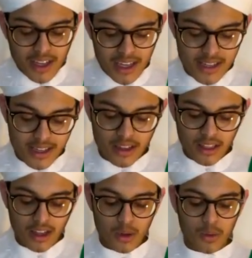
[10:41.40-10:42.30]
He
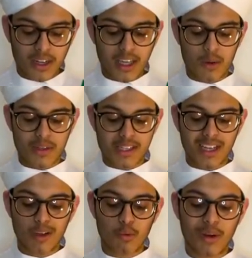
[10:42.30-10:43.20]
sallallahu alayhi
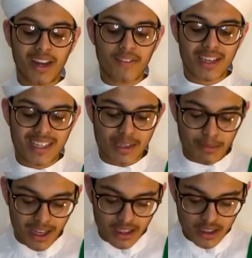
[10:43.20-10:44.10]
wasallam, whenever he
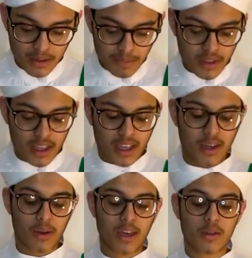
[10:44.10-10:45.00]
smiled,
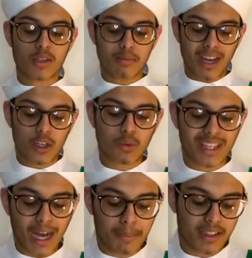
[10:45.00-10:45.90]
he, he smiled
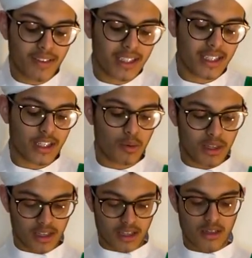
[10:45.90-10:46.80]
with captivating
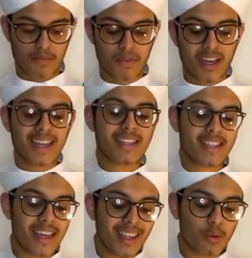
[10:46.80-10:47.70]
sweetness. His
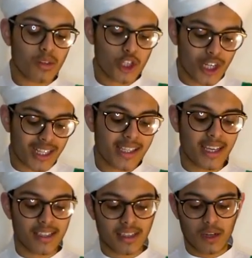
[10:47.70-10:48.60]
teeth were
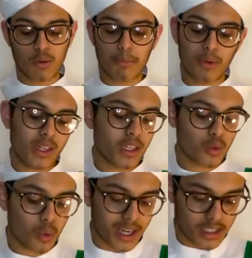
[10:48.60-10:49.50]
shell-set and were
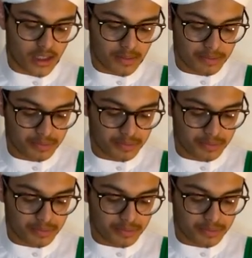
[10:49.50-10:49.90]
brilliant white.